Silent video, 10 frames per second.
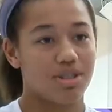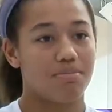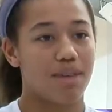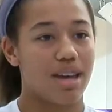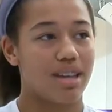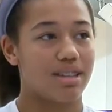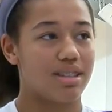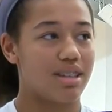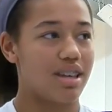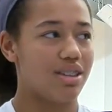
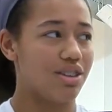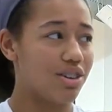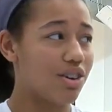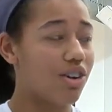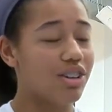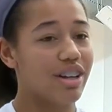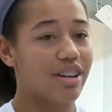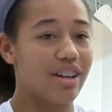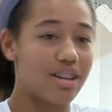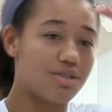space in the culinary
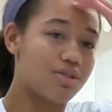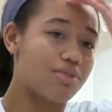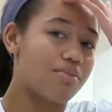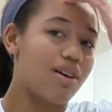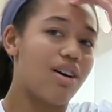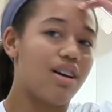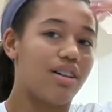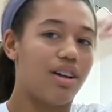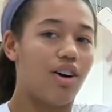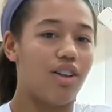classroom.
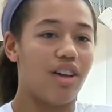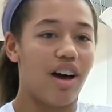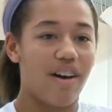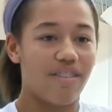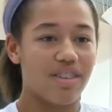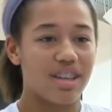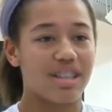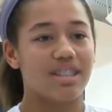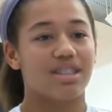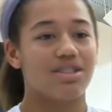All the
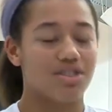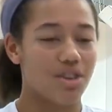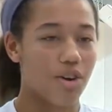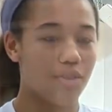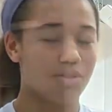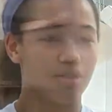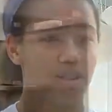ovens and stoves